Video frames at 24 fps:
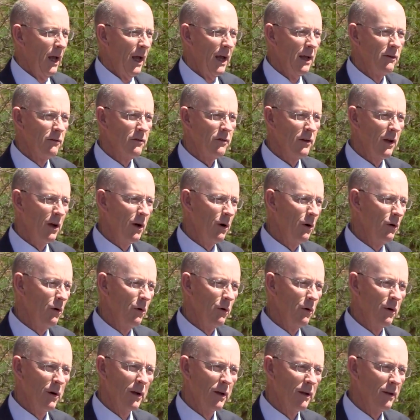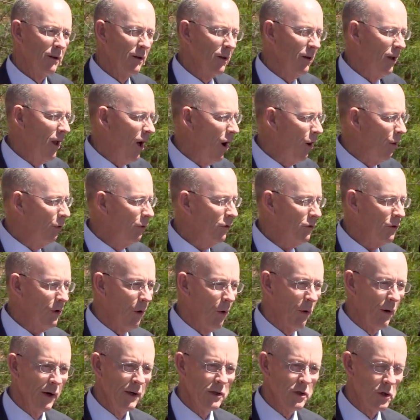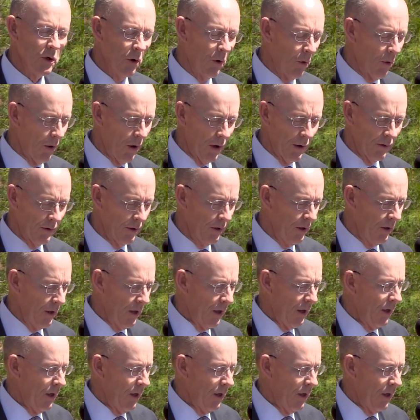And so, long story short,